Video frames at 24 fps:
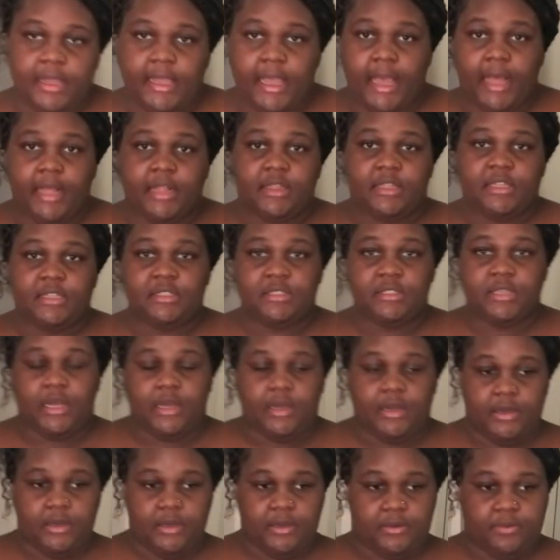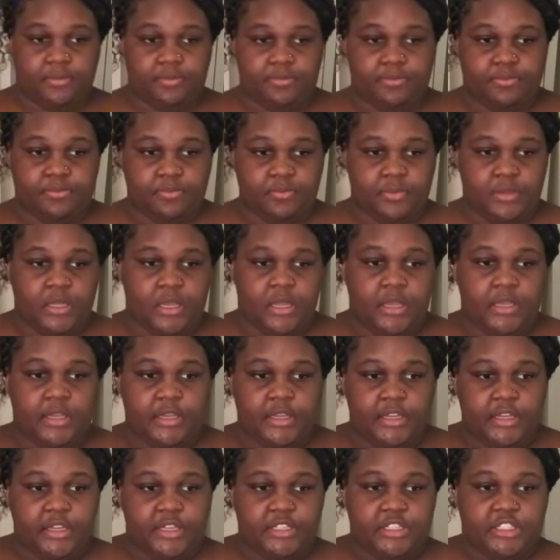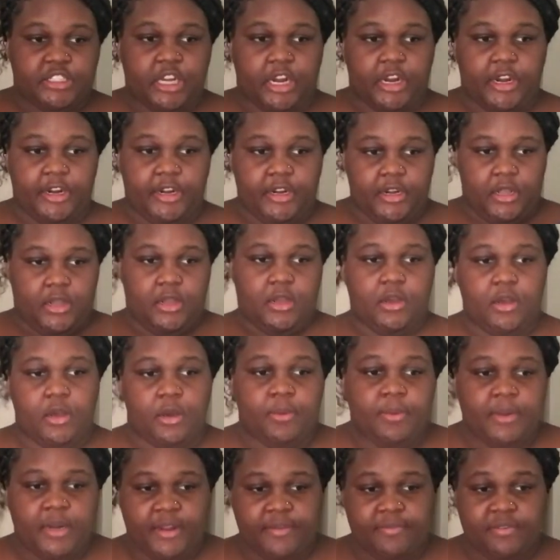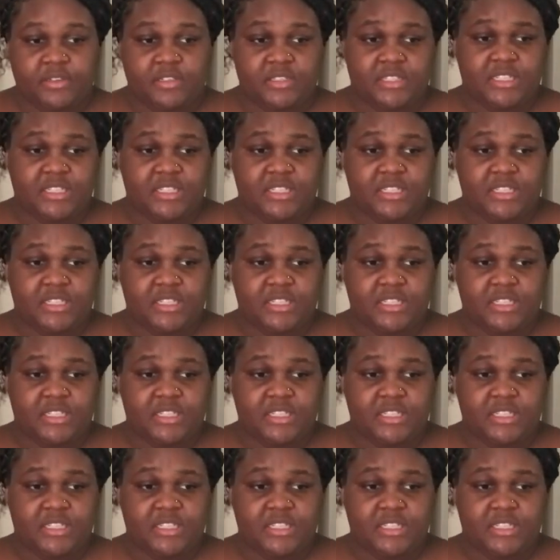got this um shirt or whatever.